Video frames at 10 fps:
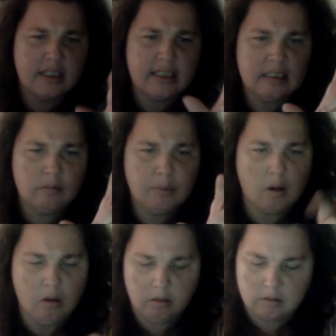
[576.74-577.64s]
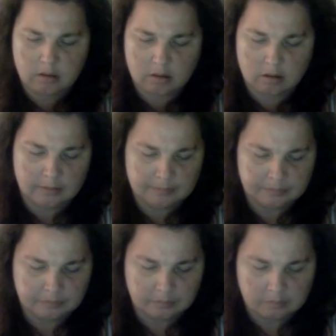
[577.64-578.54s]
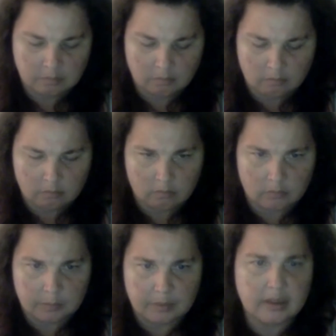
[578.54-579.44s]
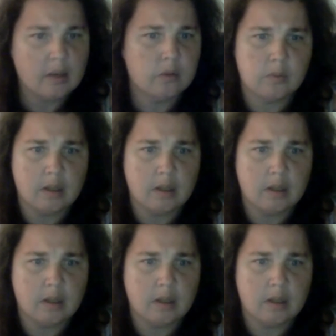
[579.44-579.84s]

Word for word: in a little box, but that was